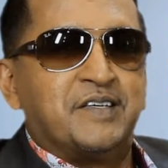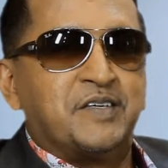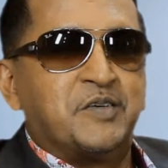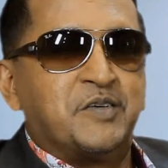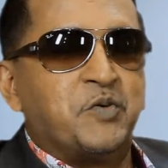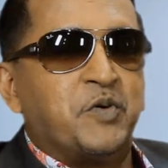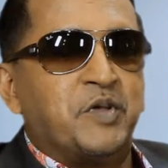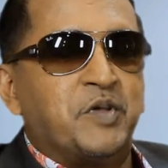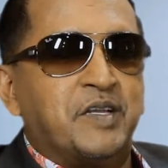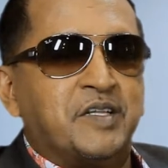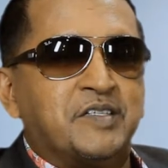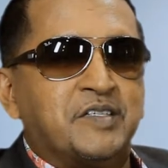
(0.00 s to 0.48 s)

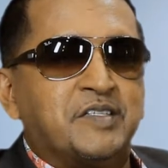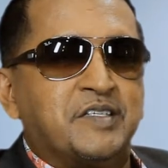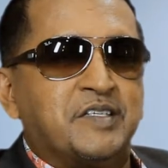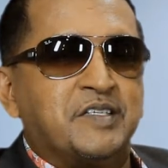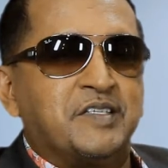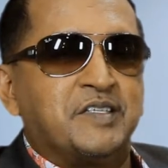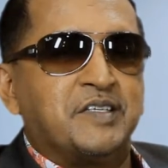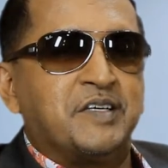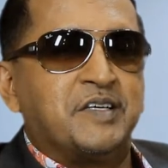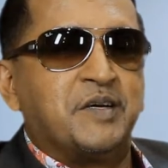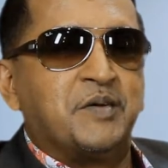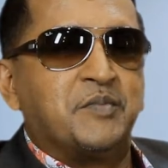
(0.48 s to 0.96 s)
going into
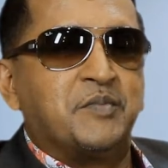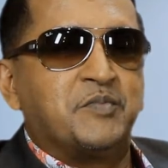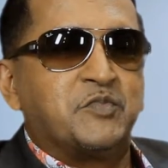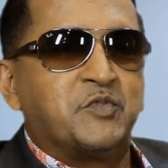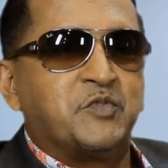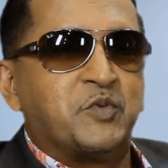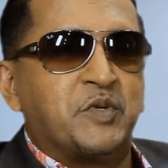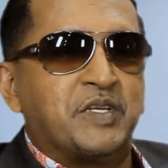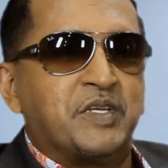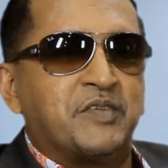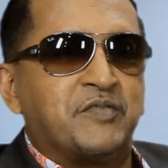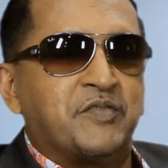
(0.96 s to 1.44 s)
the
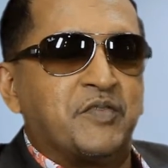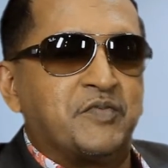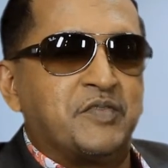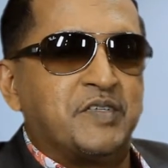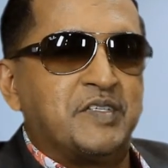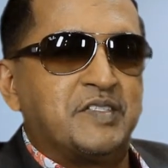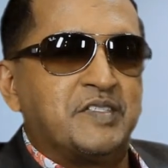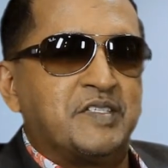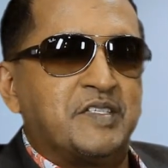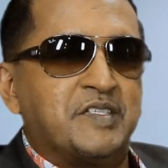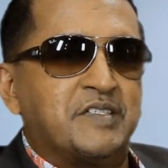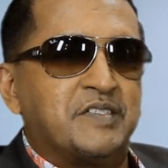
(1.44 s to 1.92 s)

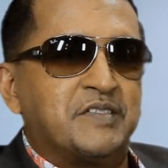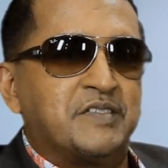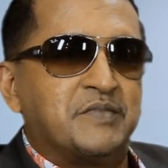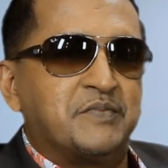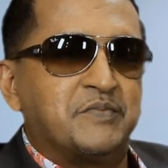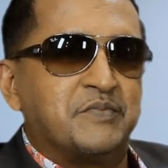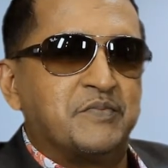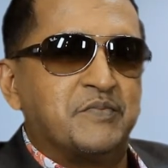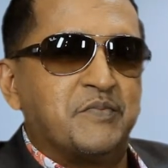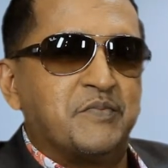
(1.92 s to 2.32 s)
2015 season.